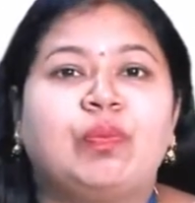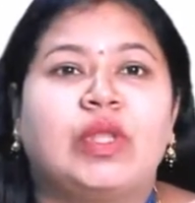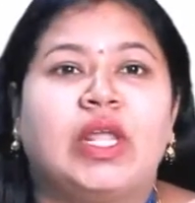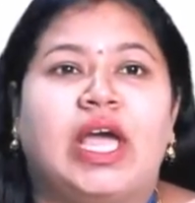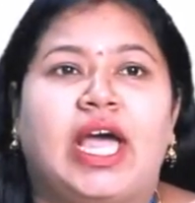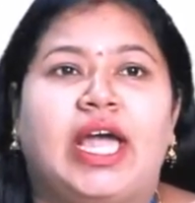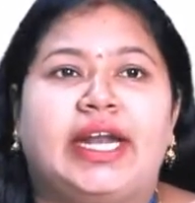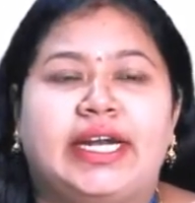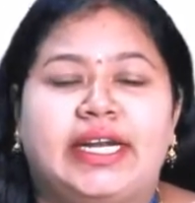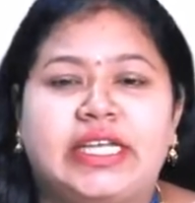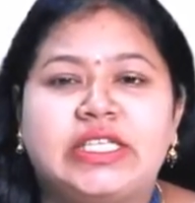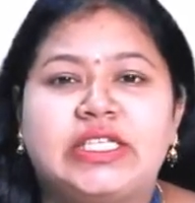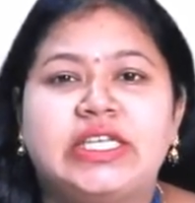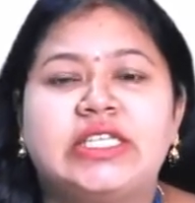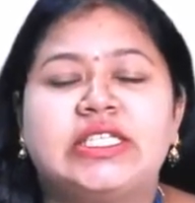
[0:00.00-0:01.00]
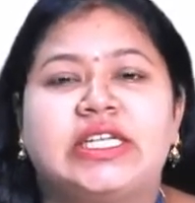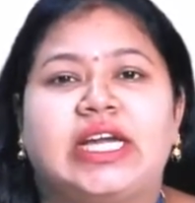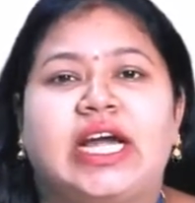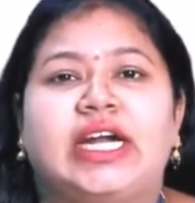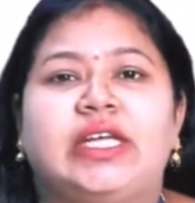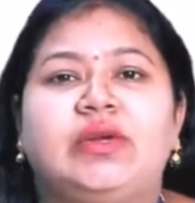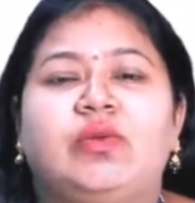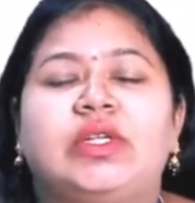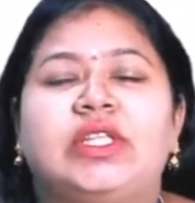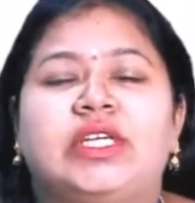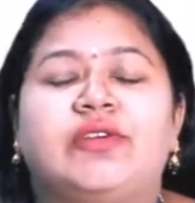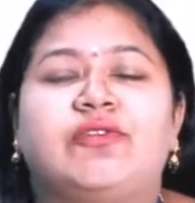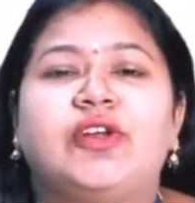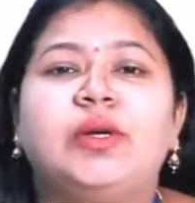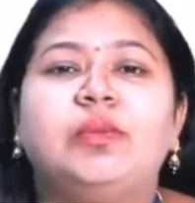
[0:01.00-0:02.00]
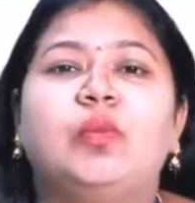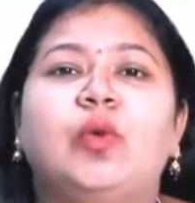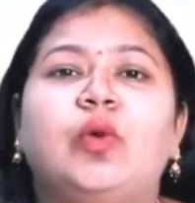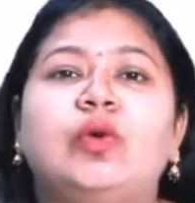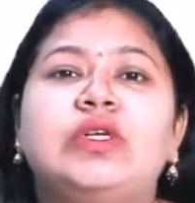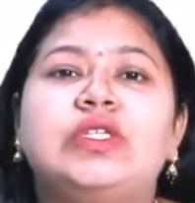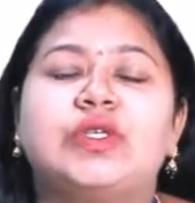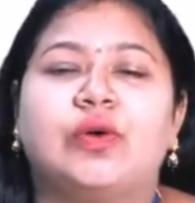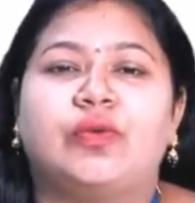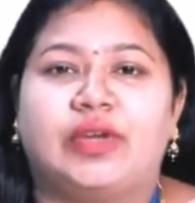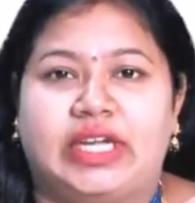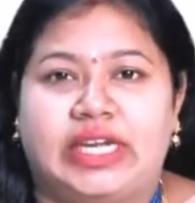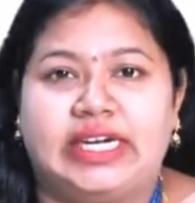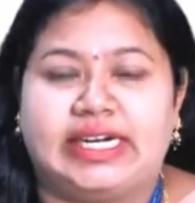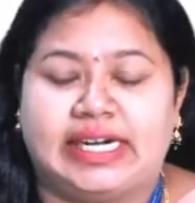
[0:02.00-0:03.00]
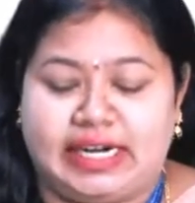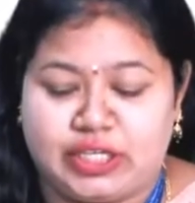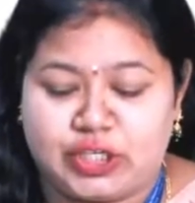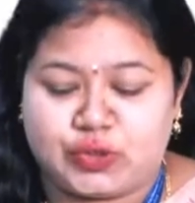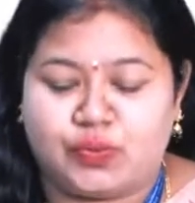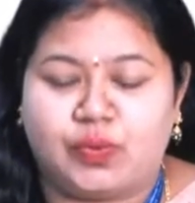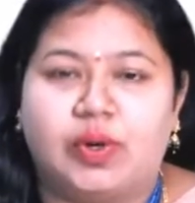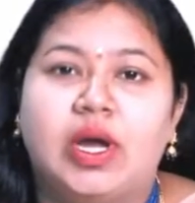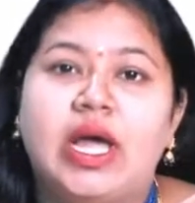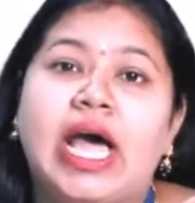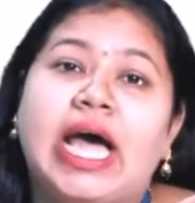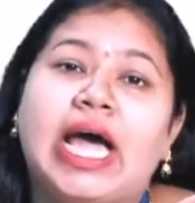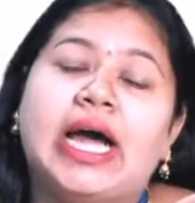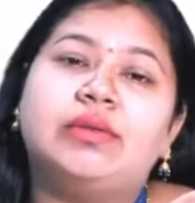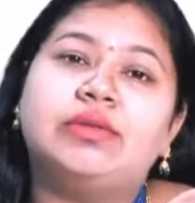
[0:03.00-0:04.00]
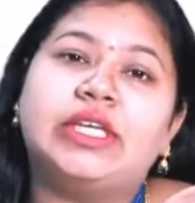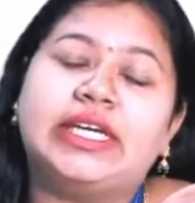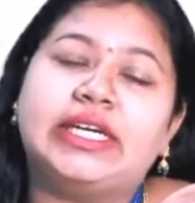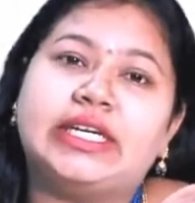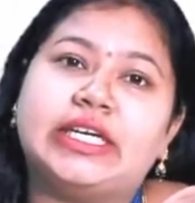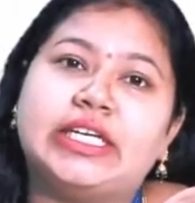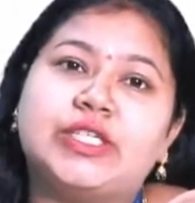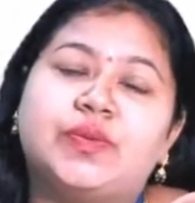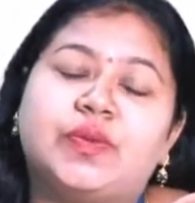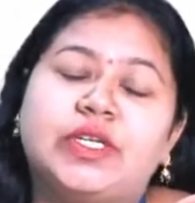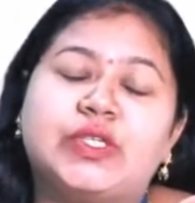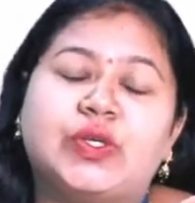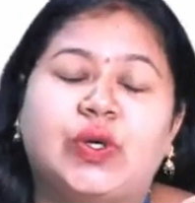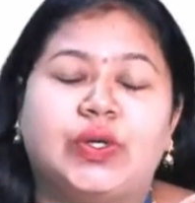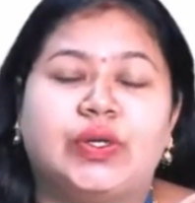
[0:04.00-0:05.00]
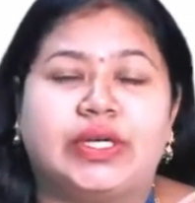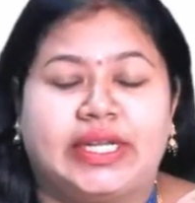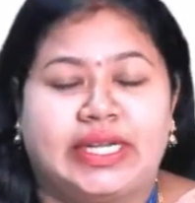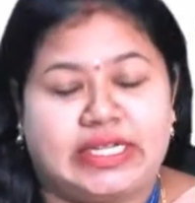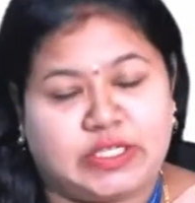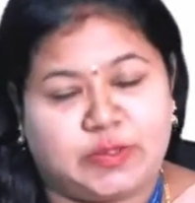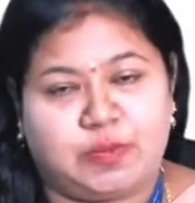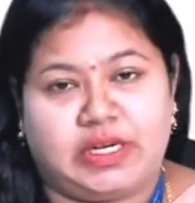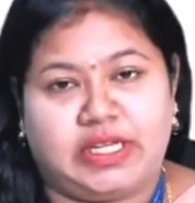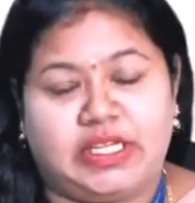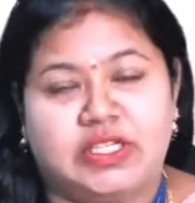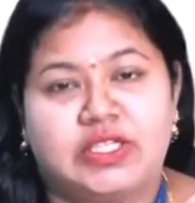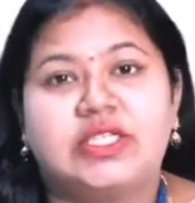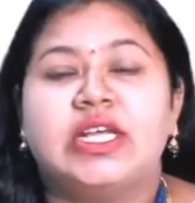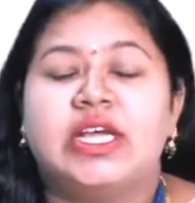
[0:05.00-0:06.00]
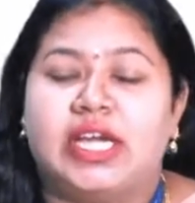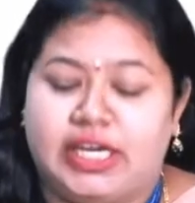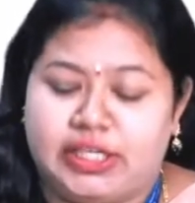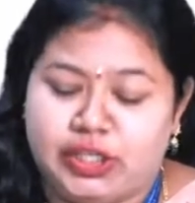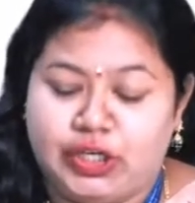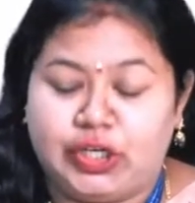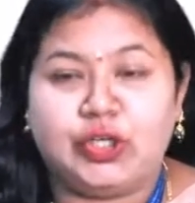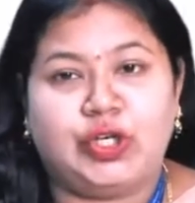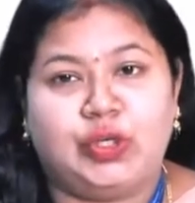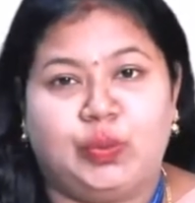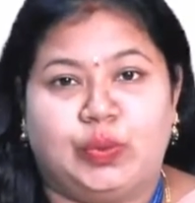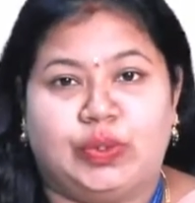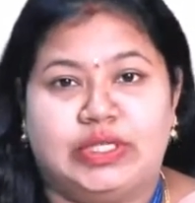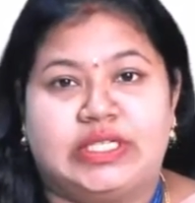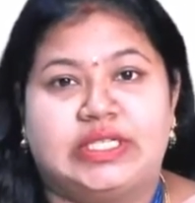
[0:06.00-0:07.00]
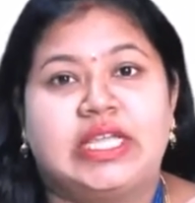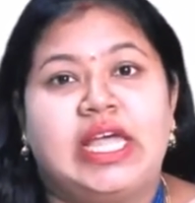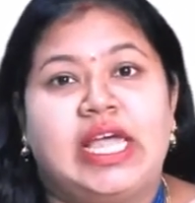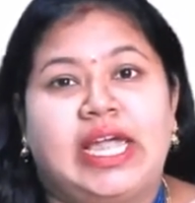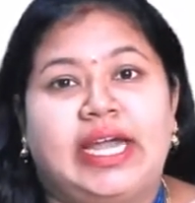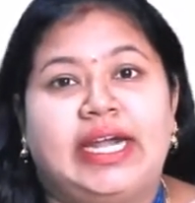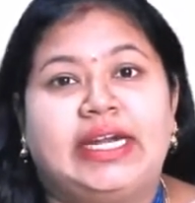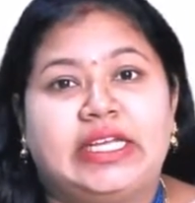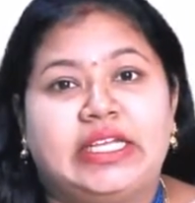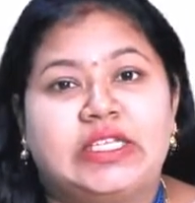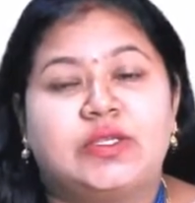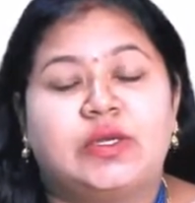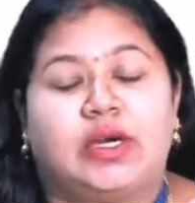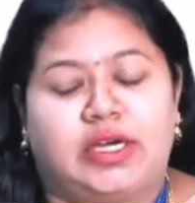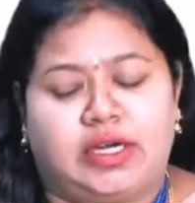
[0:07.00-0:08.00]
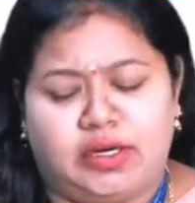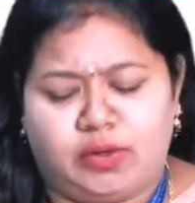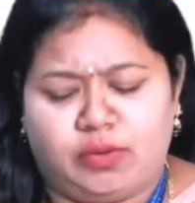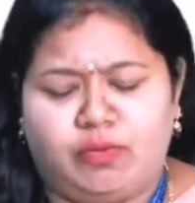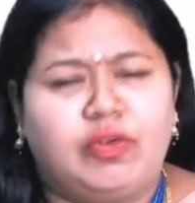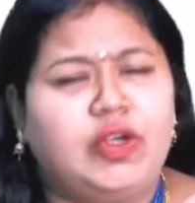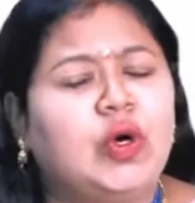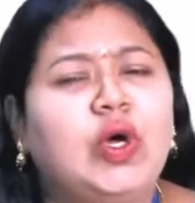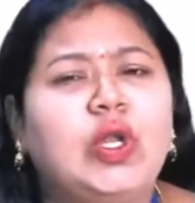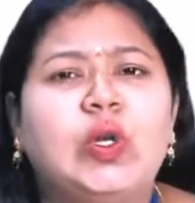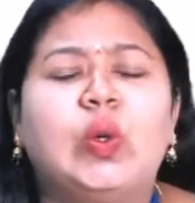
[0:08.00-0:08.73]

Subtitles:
And next thing is regarding what the different modes of heat transfer, how the heat transfer is going to take place in the universe. It is, we all know